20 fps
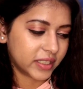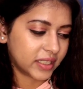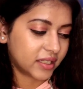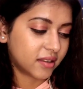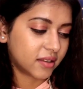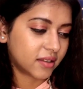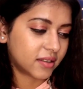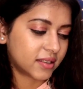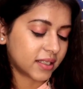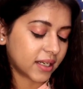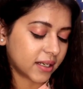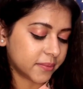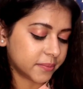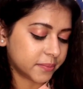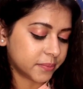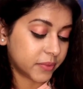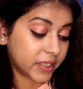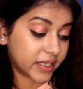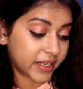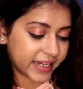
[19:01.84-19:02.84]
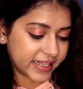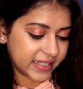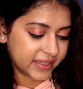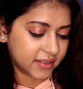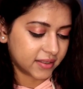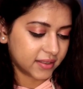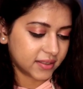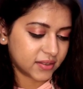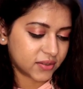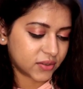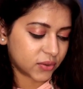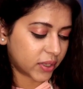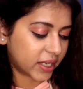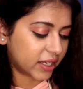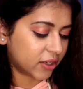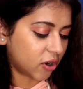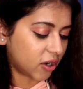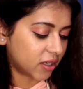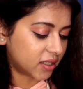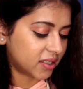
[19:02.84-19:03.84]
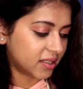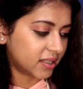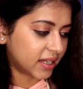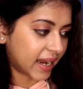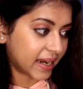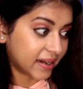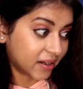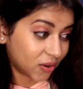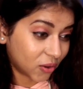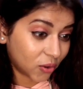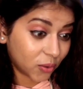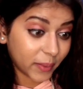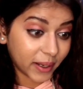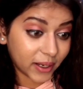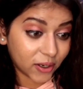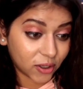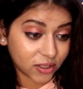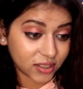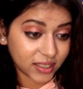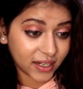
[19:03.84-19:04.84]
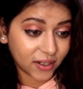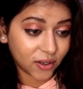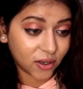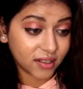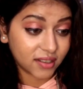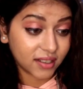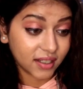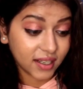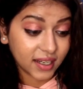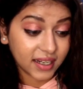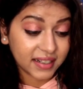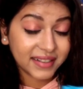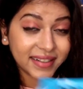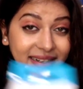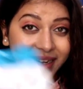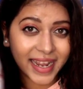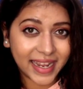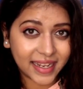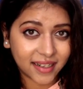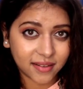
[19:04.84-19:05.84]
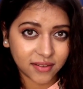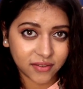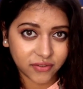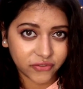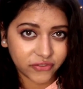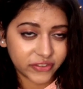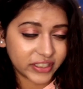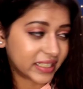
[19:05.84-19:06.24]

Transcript: with some razors. So I got it. And oh my gosh, I got 10